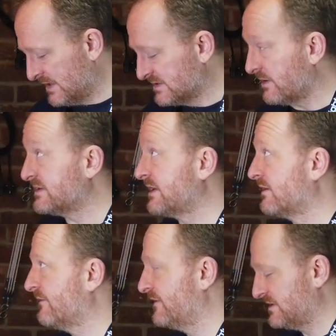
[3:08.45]
So I think
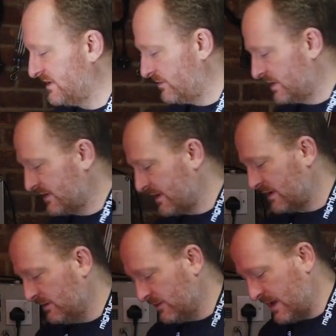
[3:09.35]
the first thing we're going to
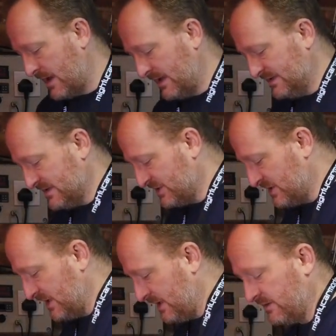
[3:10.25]
take a look at is
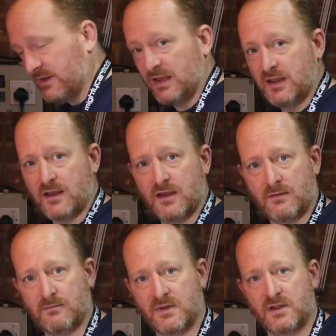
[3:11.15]
actually
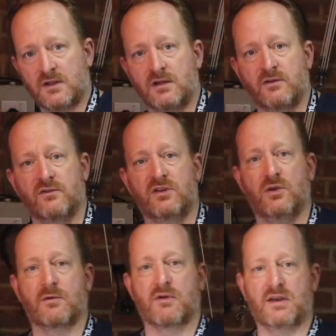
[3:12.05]
the new
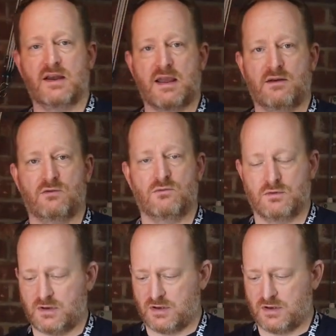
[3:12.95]
upgraded handle.